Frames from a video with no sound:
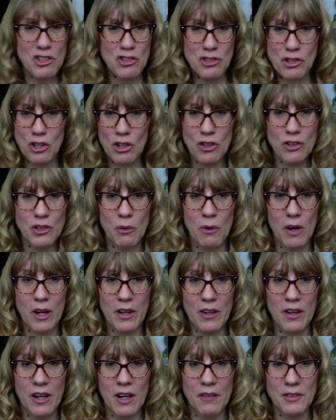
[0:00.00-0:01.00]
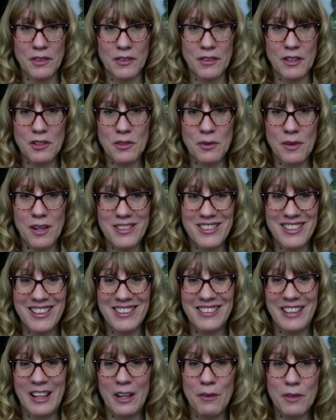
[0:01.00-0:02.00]
just turn the water off to the dishwasher
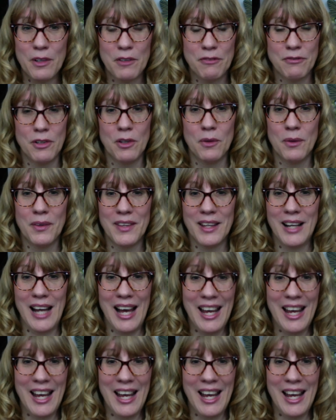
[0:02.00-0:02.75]
because I don't want to fool with it.